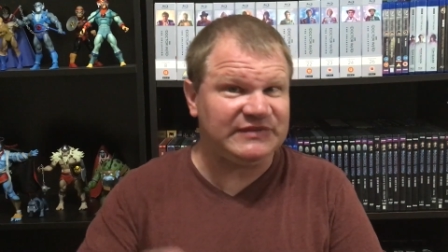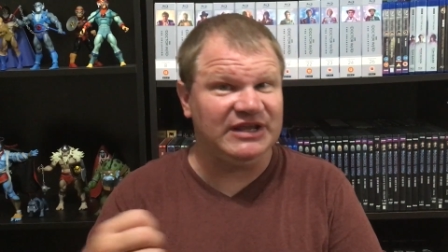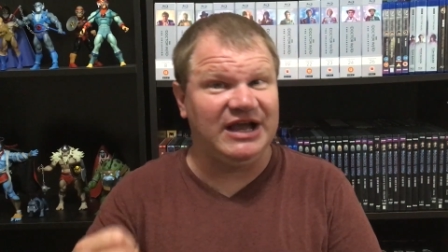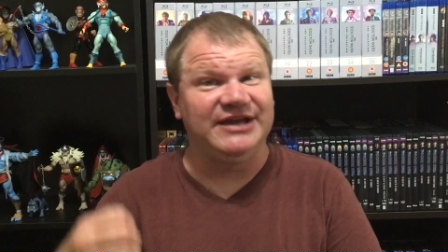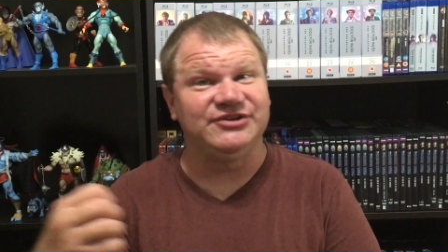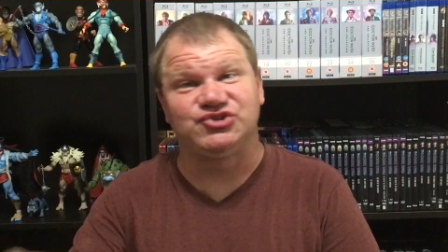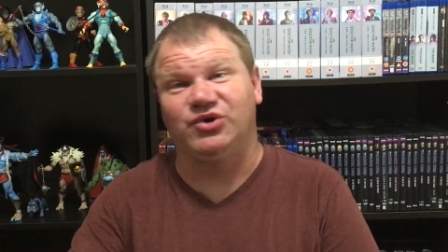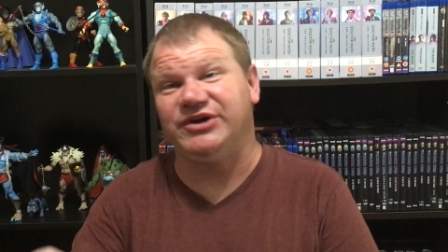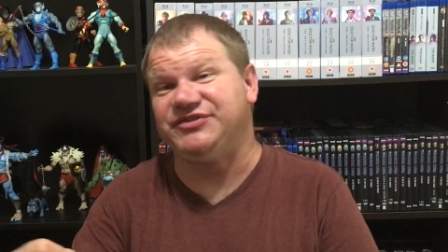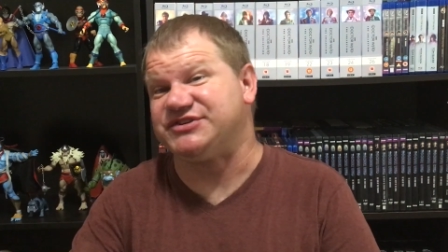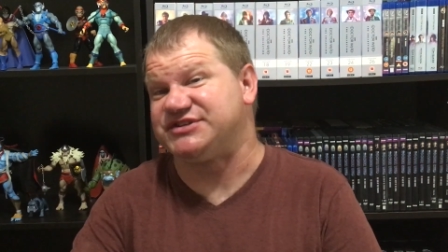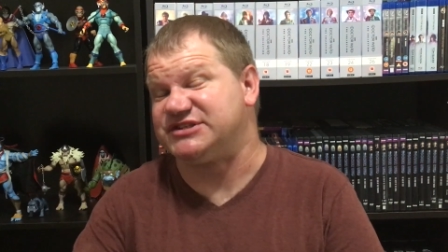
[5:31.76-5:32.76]
I
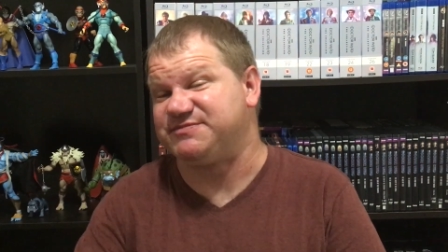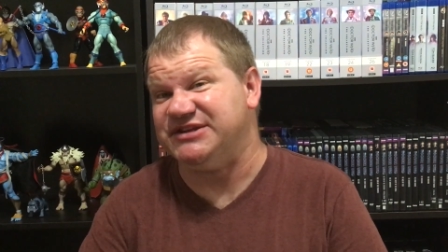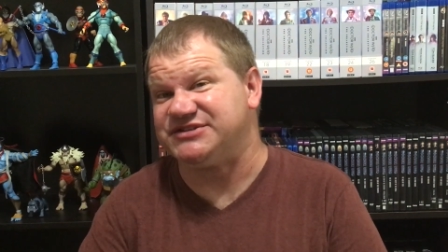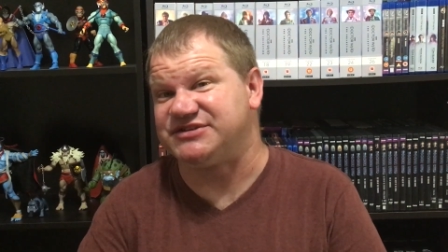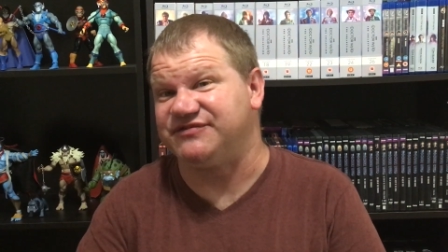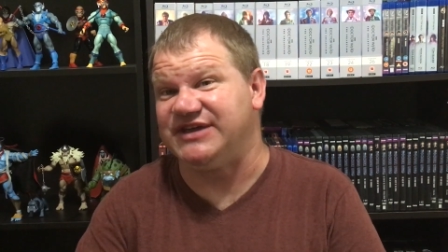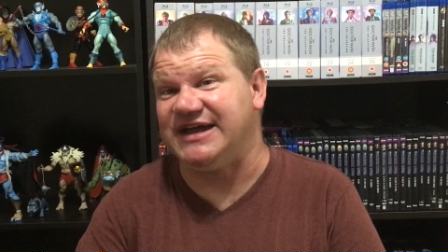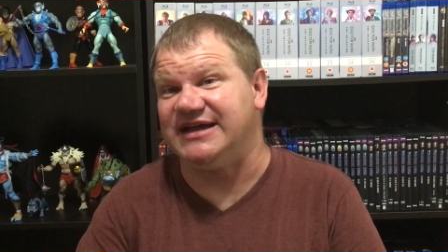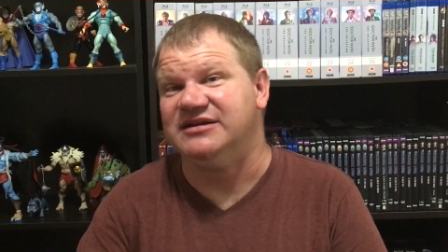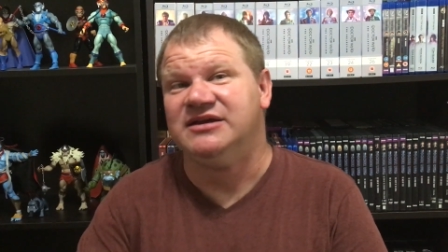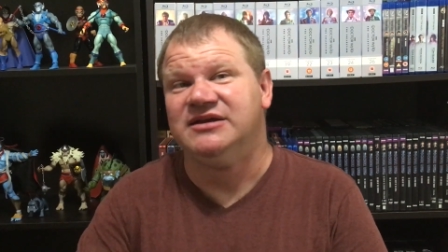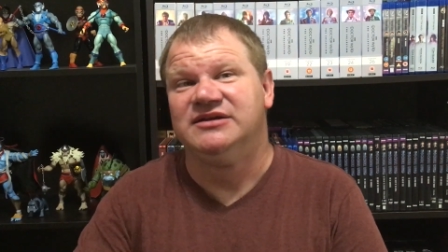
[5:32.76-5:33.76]
enjoyed the suspense of
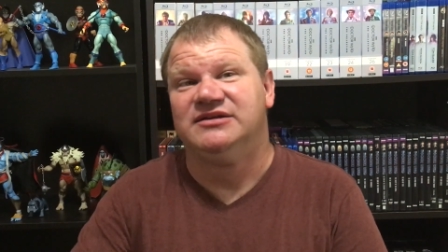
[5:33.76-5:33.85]
that.